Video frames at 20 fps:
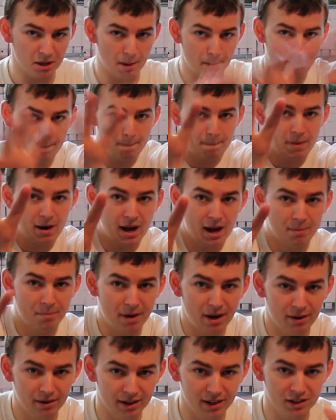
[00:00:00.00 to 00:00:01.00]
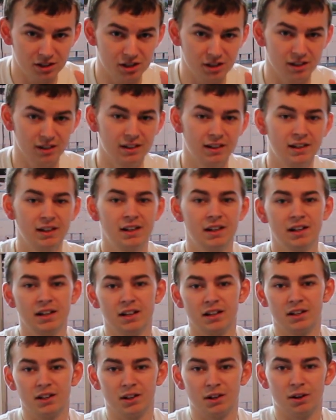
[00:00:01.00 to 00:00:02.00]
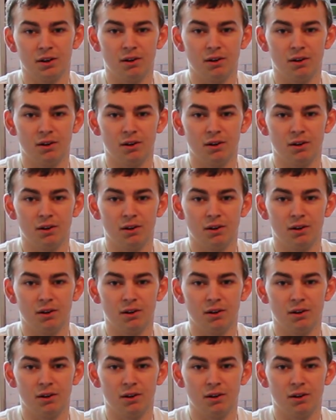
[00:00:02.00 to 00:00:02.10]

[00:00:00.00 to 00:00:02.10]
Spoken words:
to pop out at you,